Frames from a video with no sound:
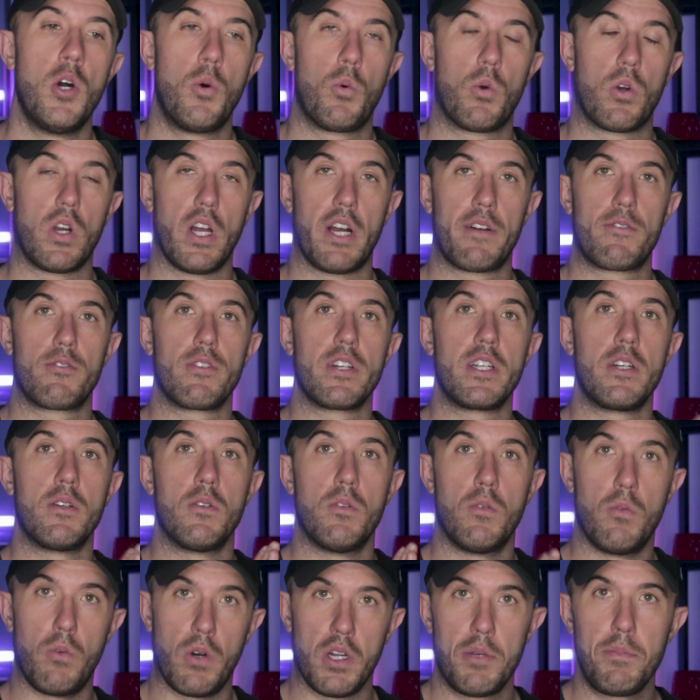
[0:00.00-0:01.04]
We're
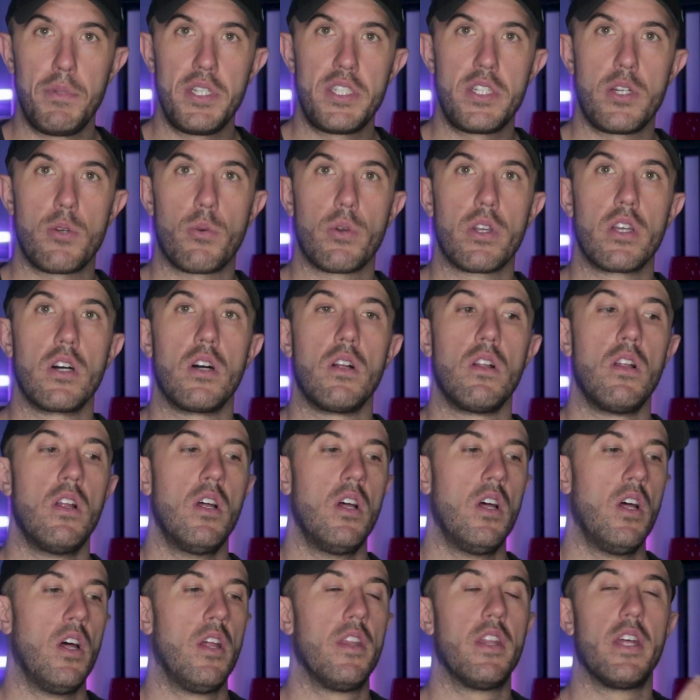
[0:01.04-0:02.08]
offering one material
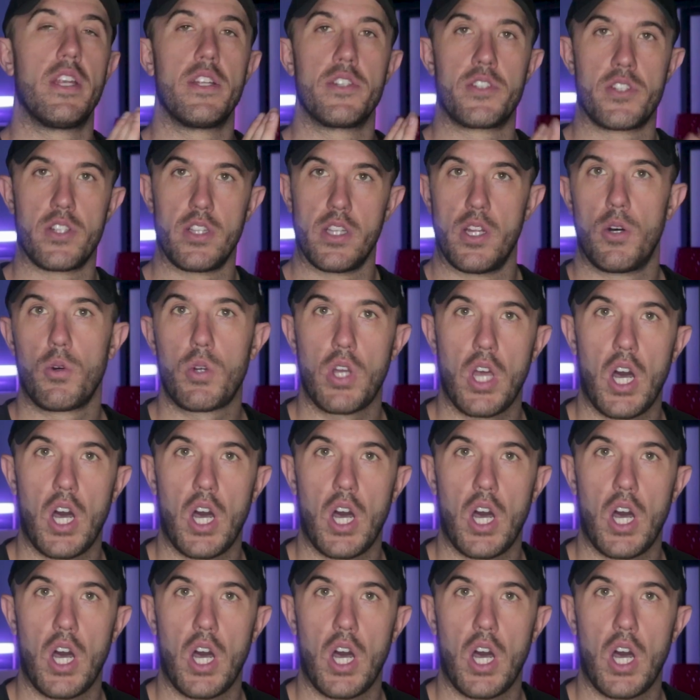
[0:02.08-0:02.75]
that is low